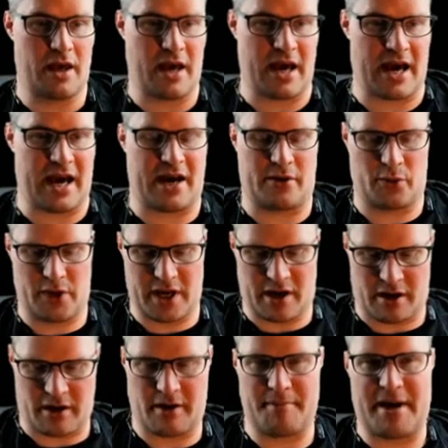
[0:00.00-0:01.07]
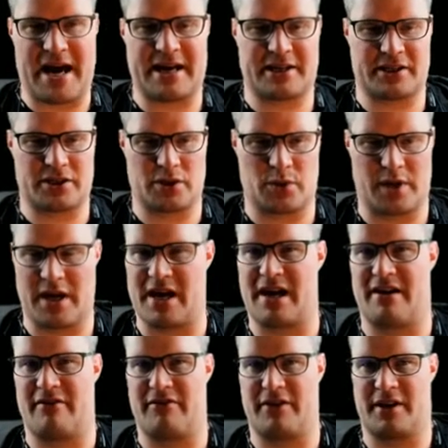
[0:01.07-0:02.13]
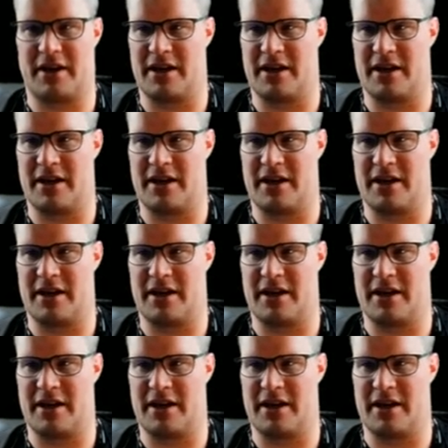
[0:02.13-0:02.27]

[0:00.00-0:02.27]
And we are back, so we have